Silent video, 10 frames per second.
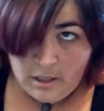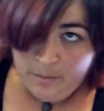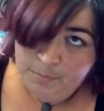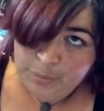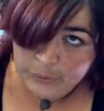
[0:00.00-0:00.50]

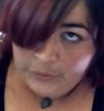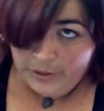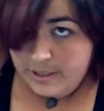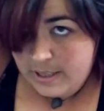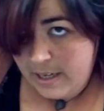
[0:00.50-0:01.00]
And pull
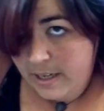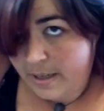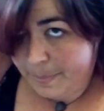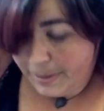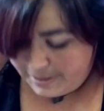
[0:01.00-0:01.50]
this
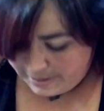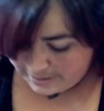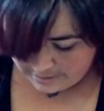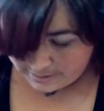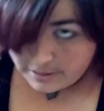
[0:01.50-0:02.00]
up
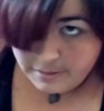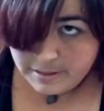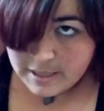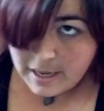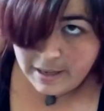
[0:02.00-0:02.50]
so
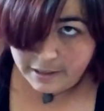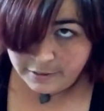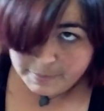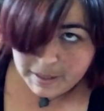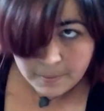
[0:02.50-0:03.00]
it's out
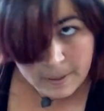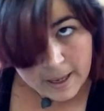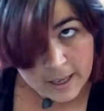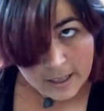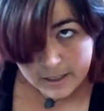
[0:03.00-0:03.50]
of my
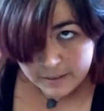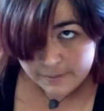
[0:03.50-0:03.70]
way.